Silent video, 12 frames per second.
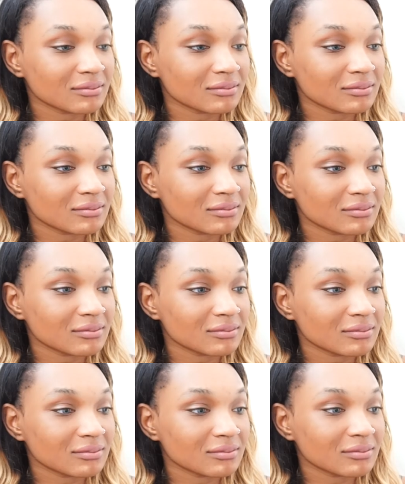
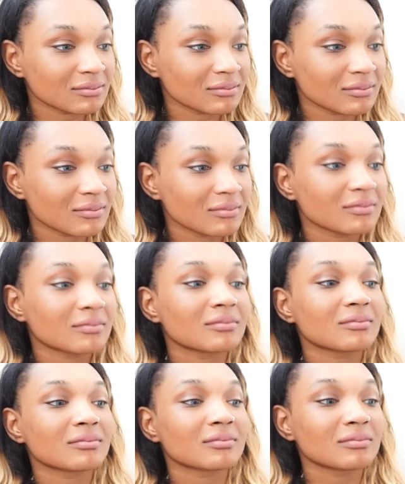
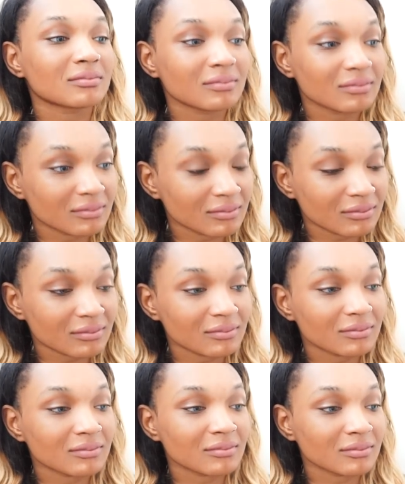
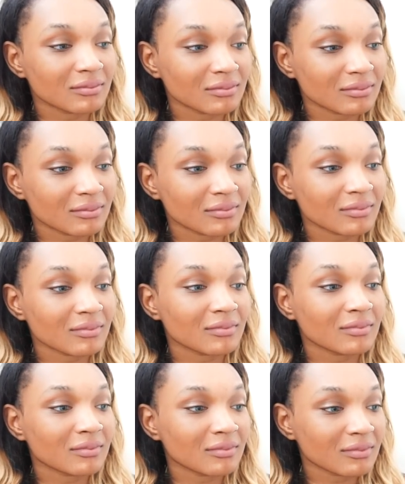
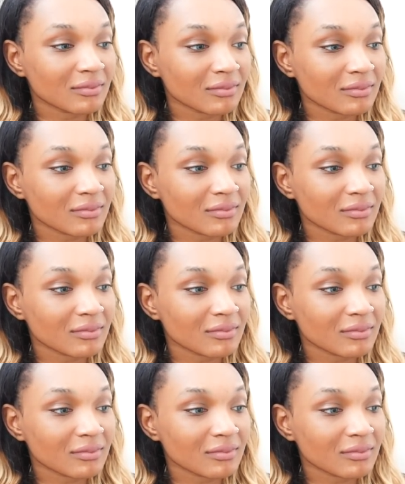This person isn't speaking.